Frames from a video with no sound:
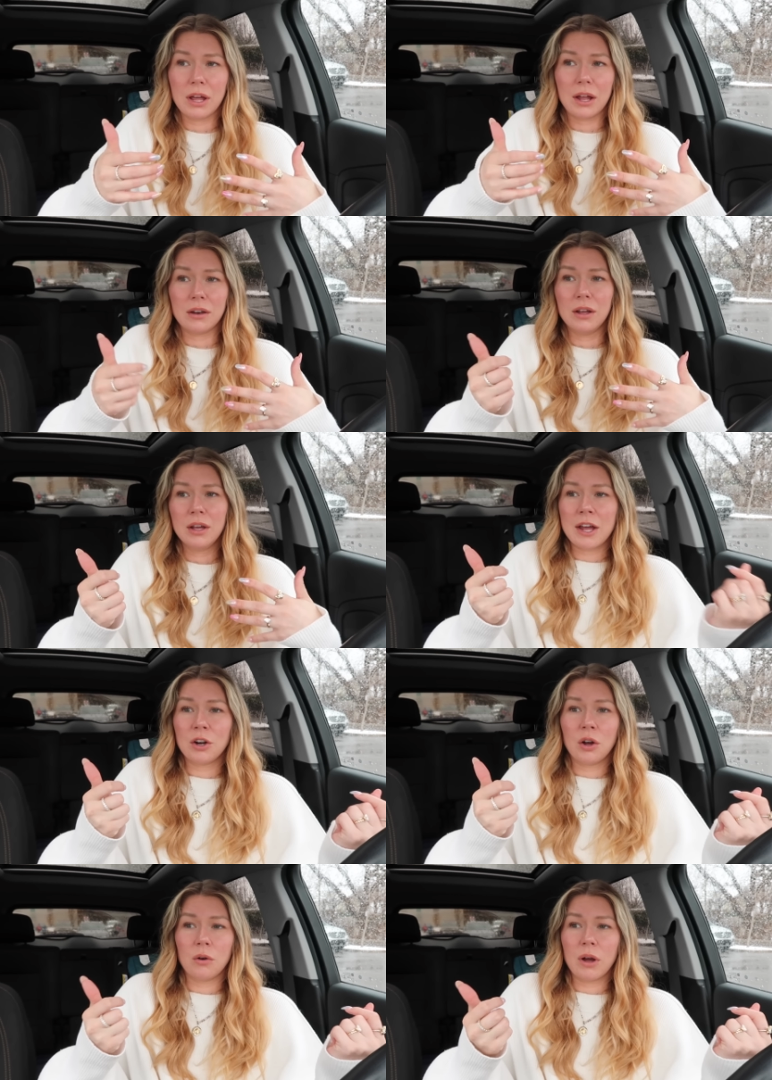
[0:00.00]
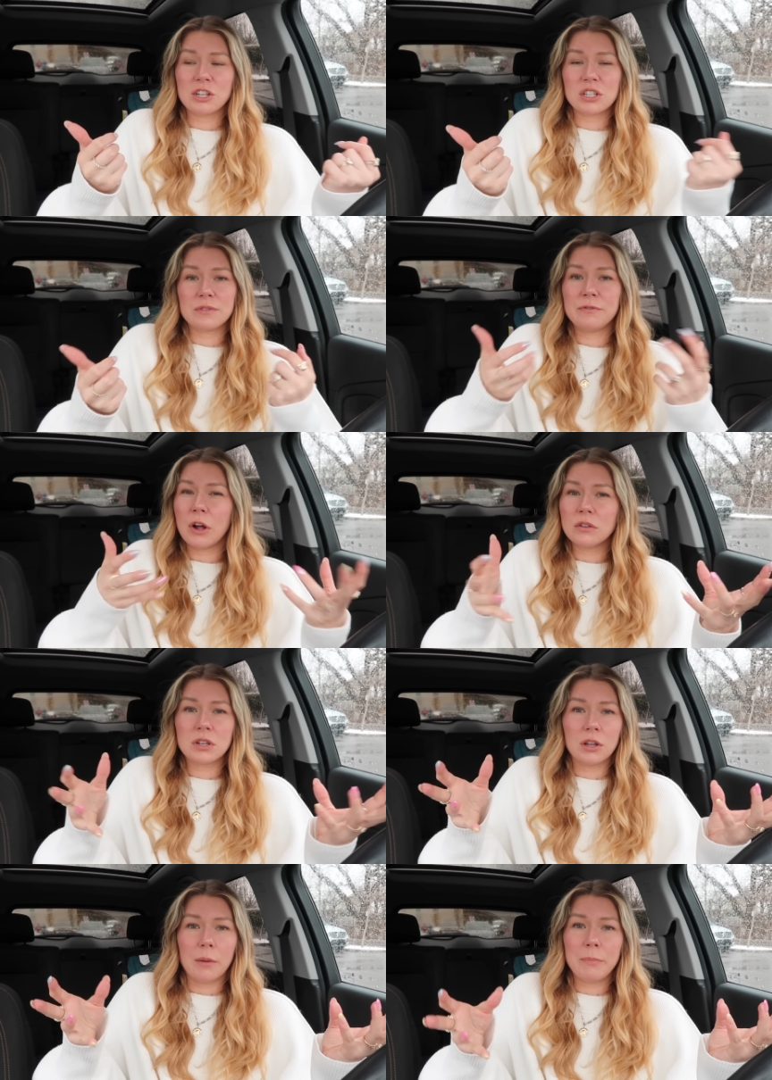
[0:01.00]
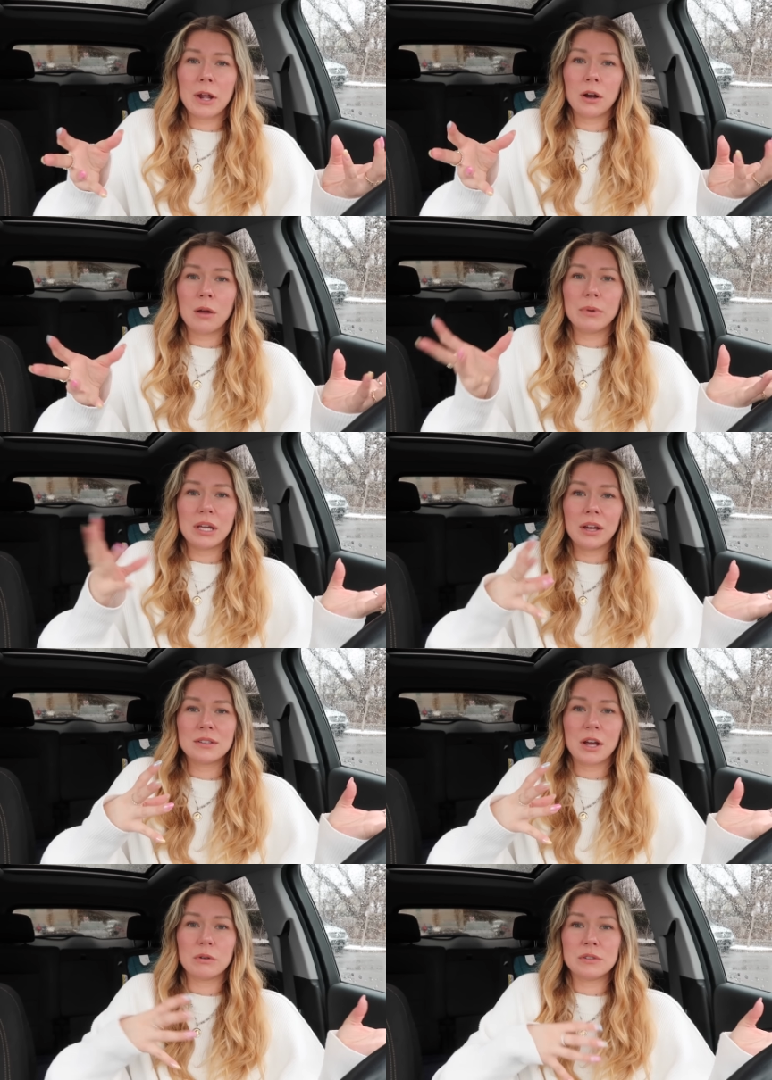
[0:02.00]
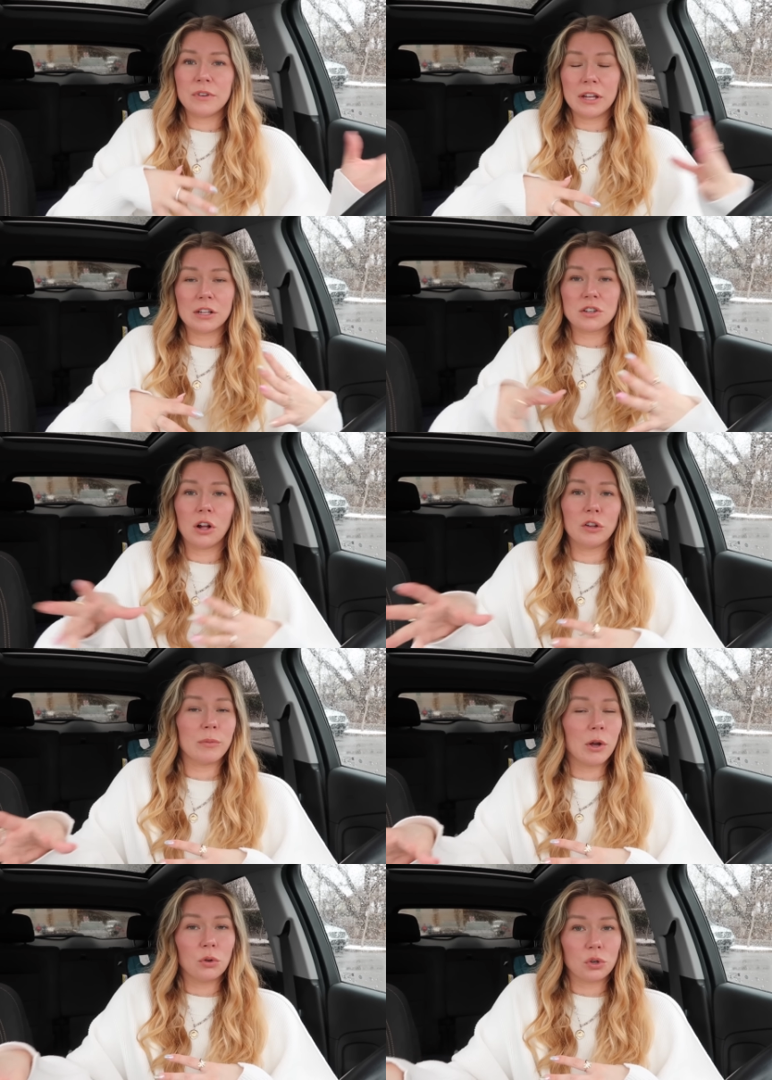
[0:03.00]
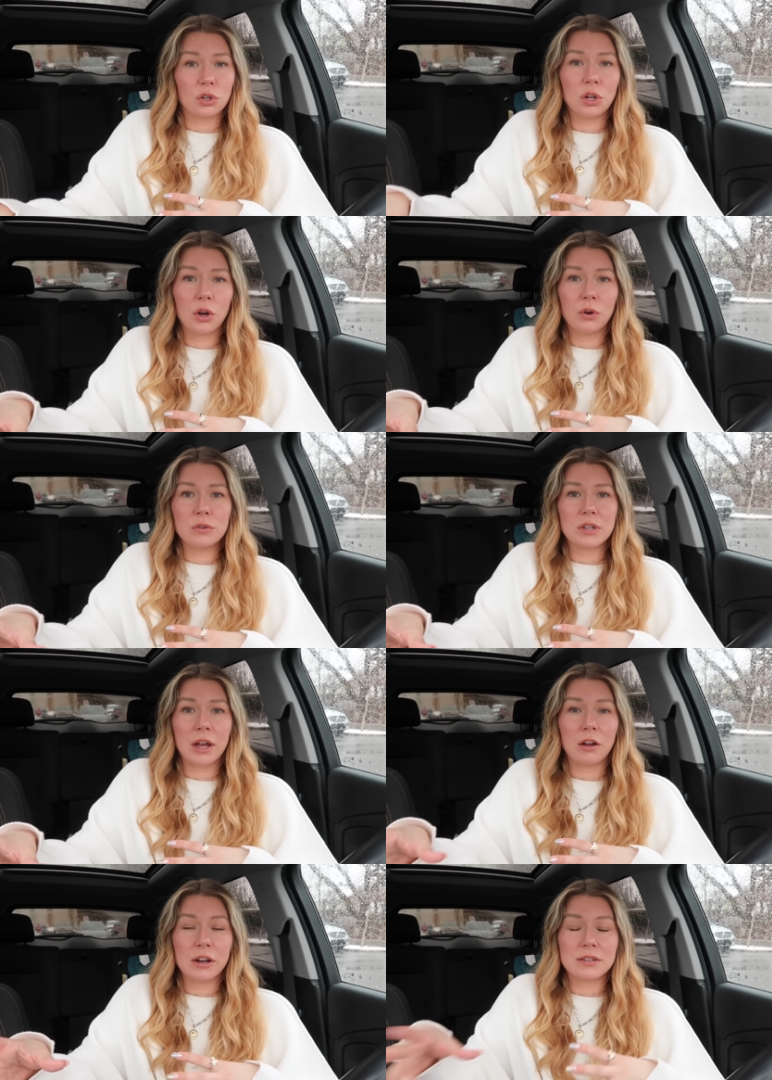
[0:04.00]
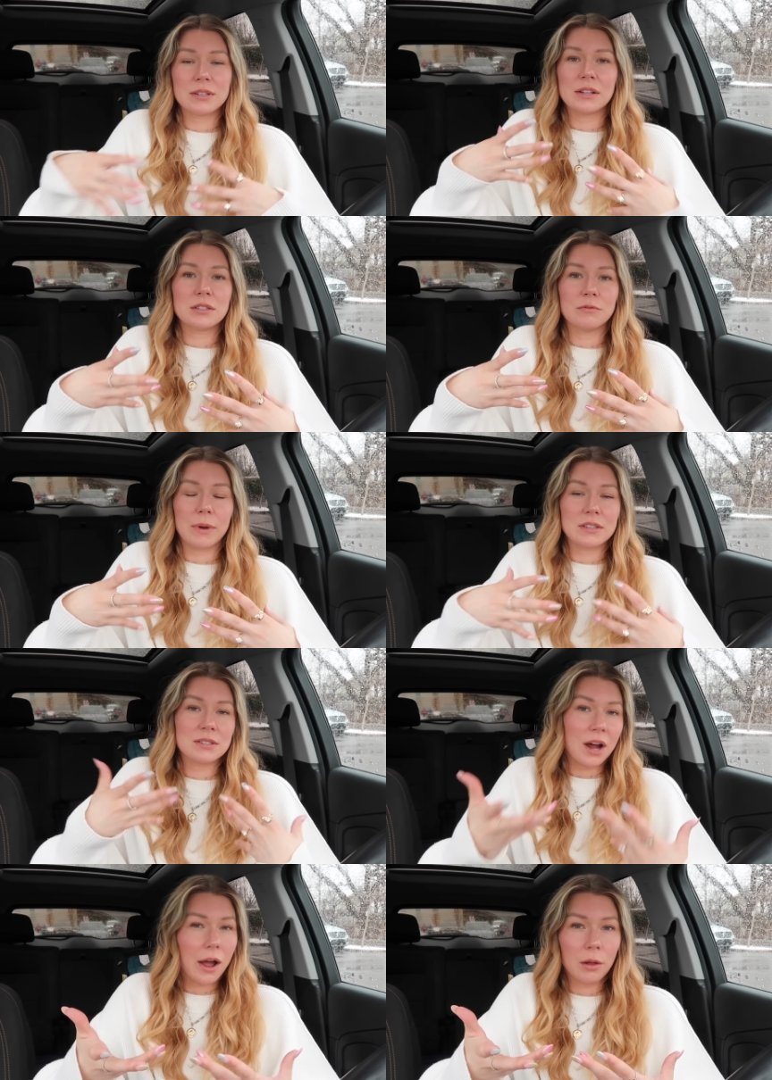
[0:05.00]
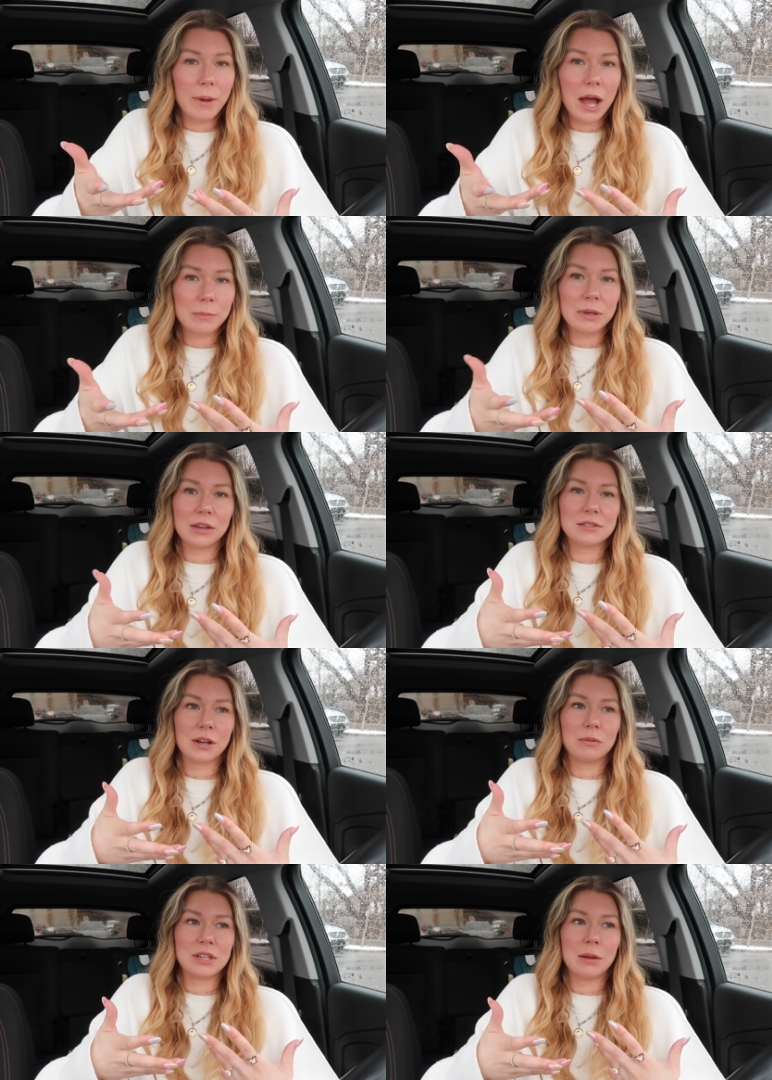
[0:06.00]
And I don't know, I just felt a lot better. And because I was fitting into all of my older clothes, I got a sense of my style back because I was